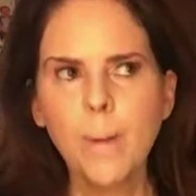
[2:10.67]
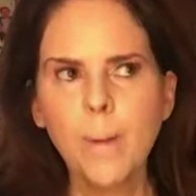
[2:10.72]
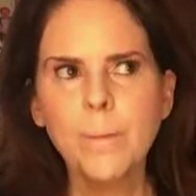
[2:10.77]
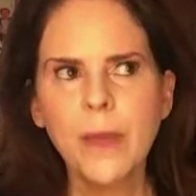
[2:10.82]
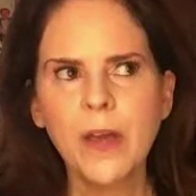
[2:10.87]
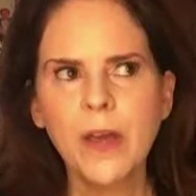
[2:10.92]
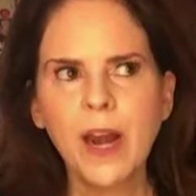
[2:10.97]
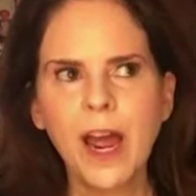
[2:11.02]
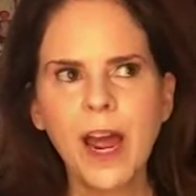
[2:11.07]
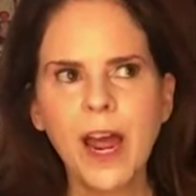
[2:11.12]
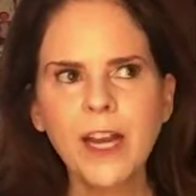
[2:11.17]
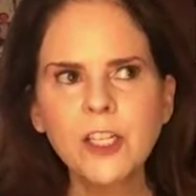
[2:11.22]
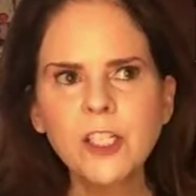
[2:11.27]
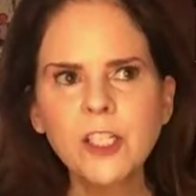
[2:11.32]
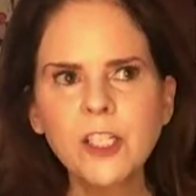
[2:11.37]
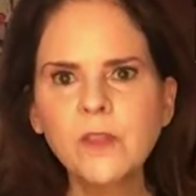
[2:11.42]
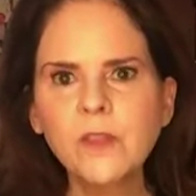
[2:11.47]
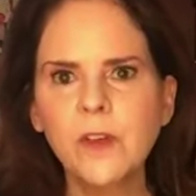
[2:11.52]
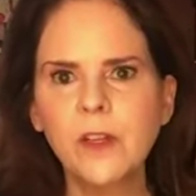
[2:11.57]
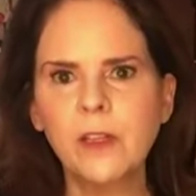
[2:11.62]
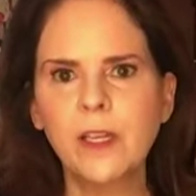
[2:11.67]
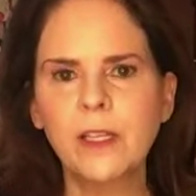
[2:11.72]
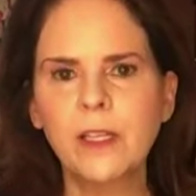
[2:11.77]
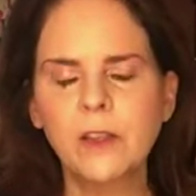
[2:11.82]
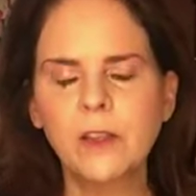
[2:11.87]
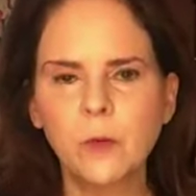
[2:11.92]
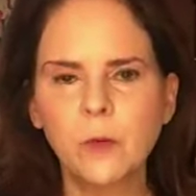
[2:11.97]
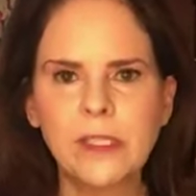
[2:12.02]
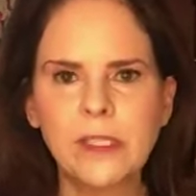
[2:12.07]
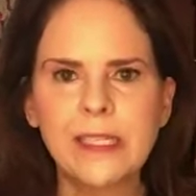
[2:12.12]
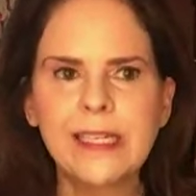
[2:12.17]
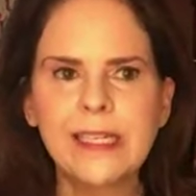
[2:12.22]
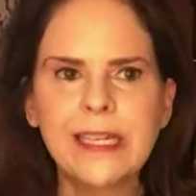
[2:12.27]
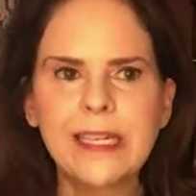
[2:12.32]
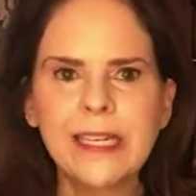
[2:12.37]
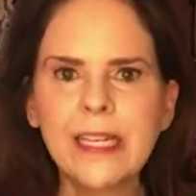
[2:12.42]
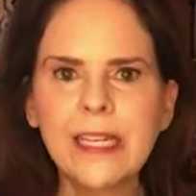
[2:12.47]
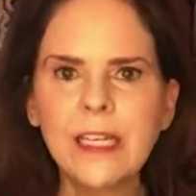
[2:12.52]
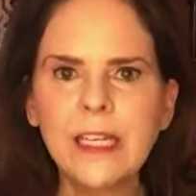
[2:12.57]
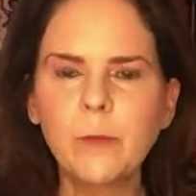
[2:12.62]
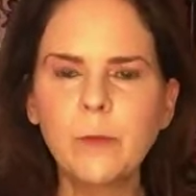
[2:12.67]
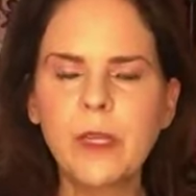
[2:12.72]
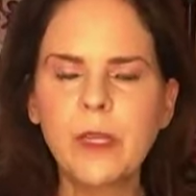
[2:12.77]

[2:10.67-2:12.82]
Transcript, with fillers: But I just felt like there was a need